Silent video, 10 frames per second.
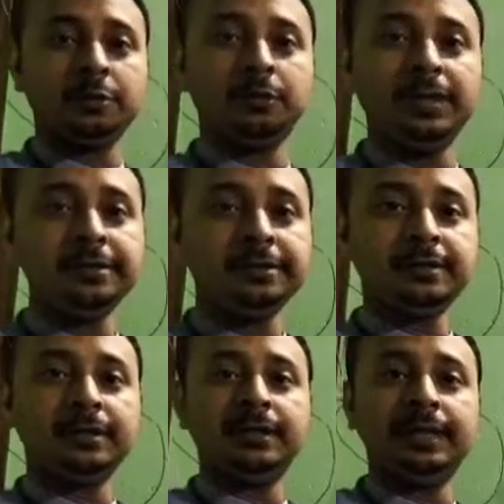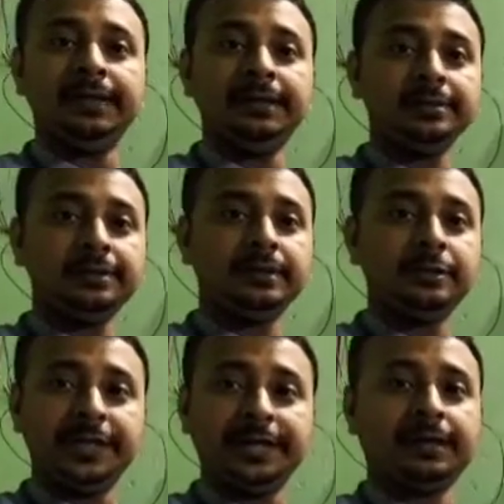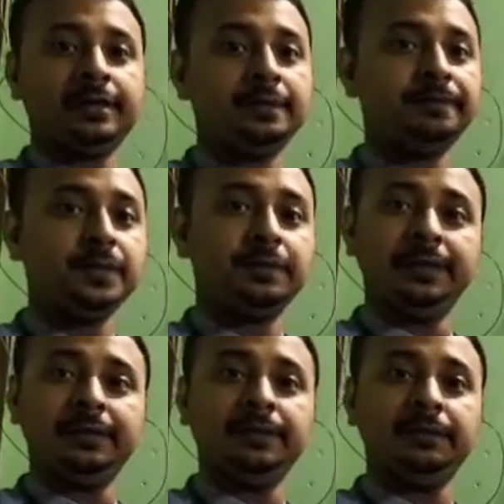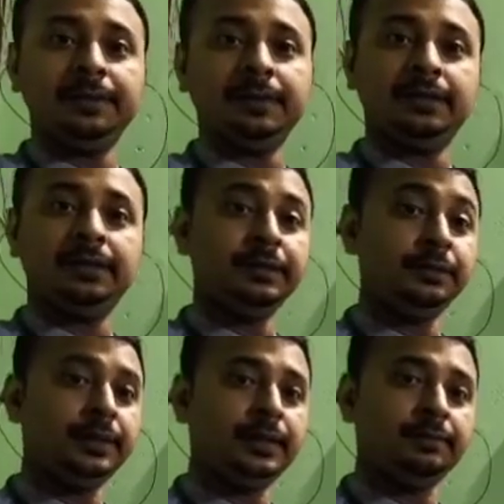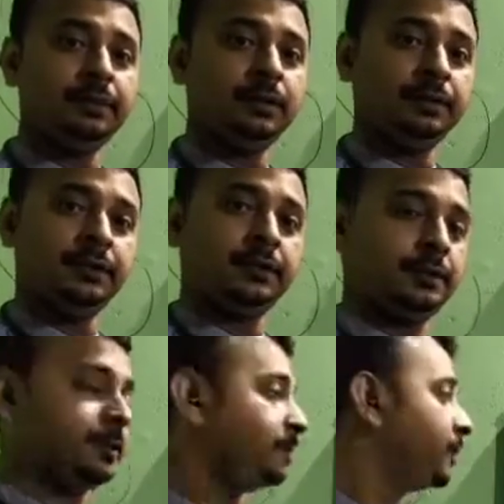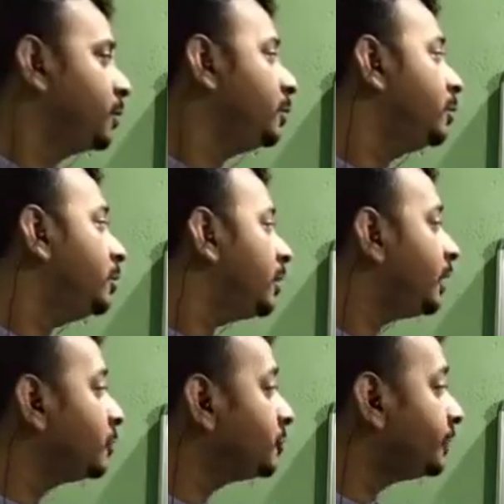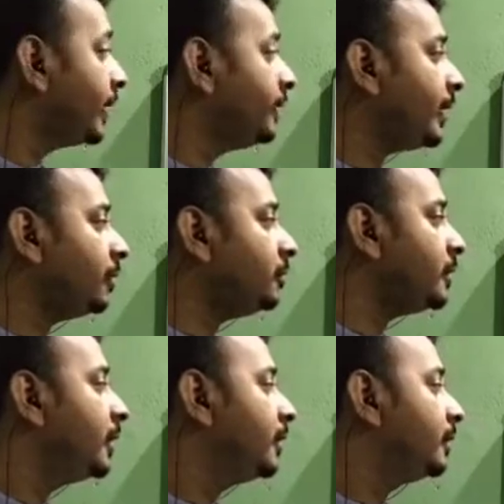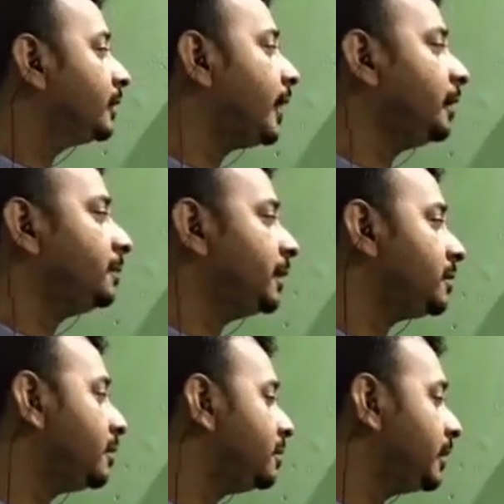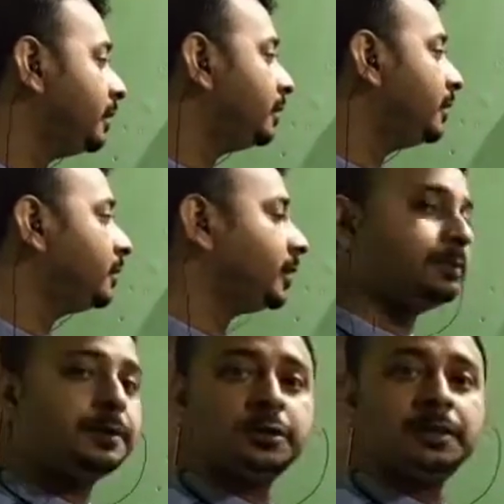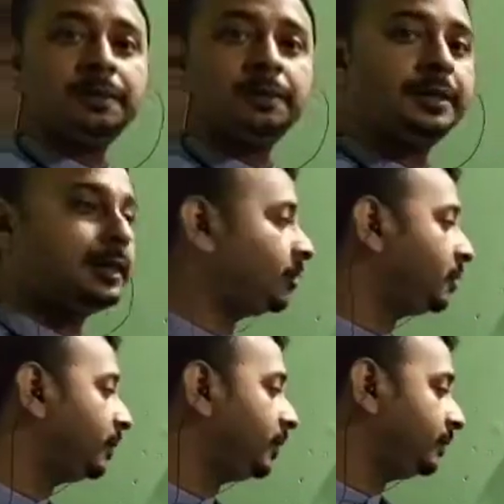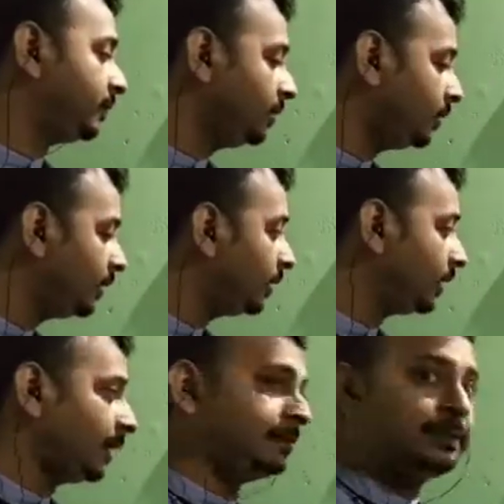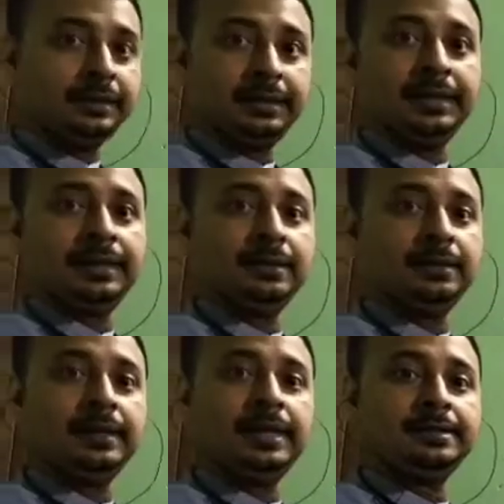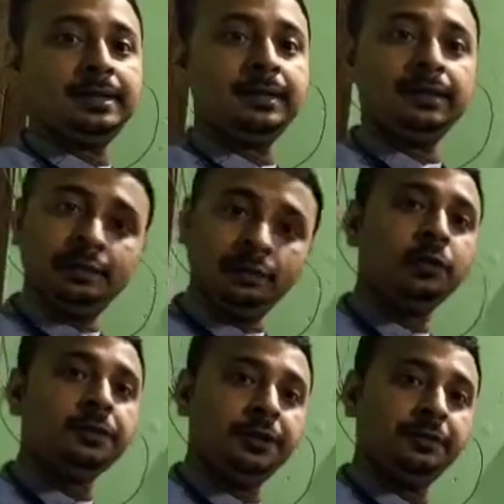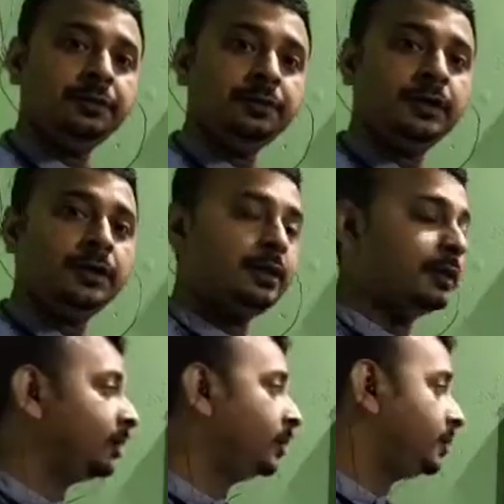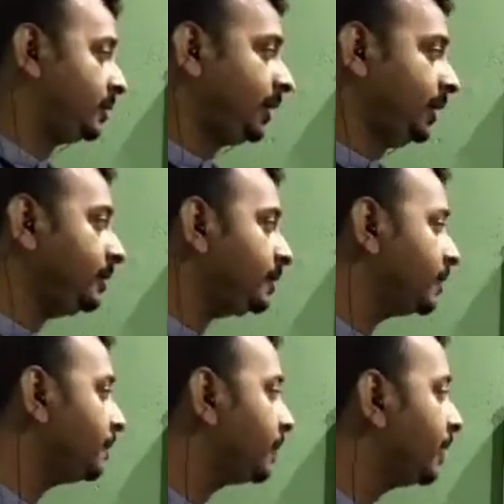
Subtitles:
students, let us check whether you are able or not to do to find out third person singular, third person plural, or whatever number they are. As I taught you, see this.